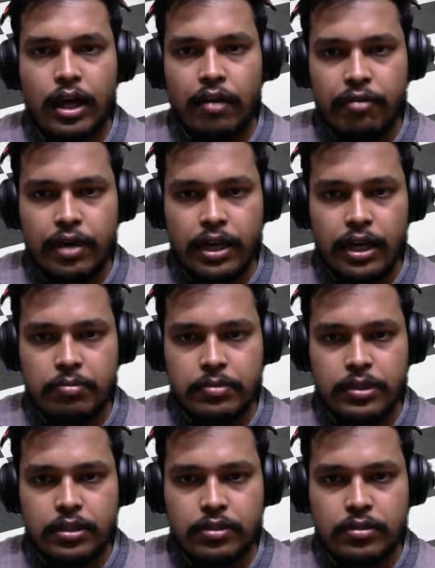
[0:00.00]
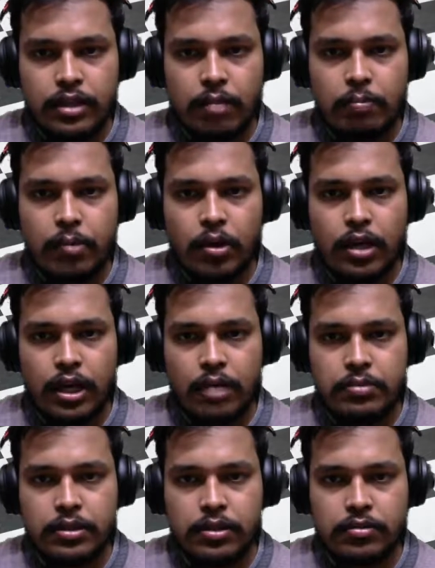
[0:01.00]
If he captures, then pawn
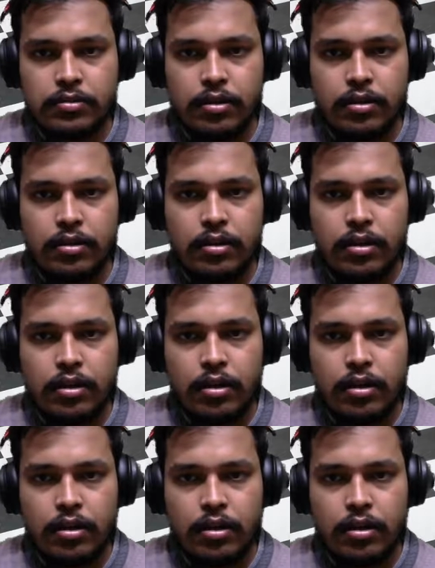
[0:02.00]
captures the